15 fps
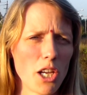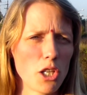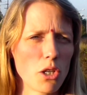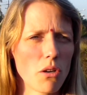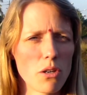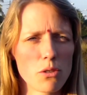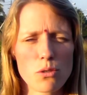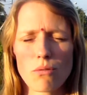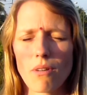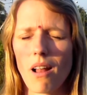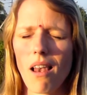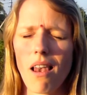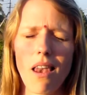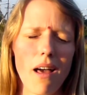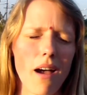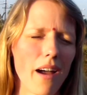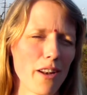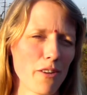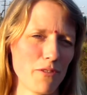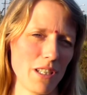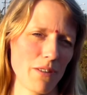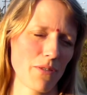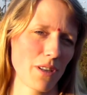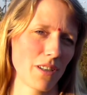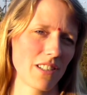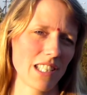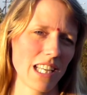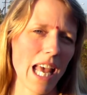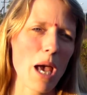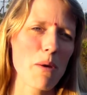You go to a lot of different